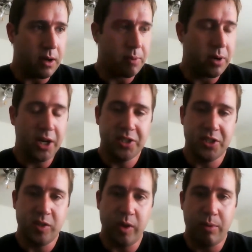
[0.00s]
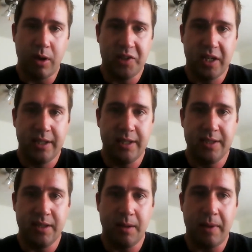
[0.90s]
production suite project
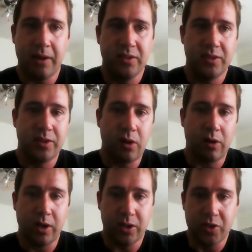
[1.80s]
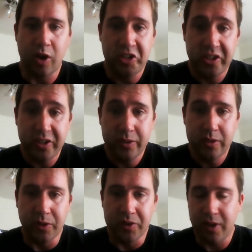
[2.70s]
is about to start construction,
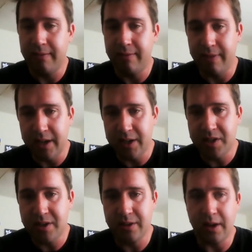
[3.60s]
so it's not finished.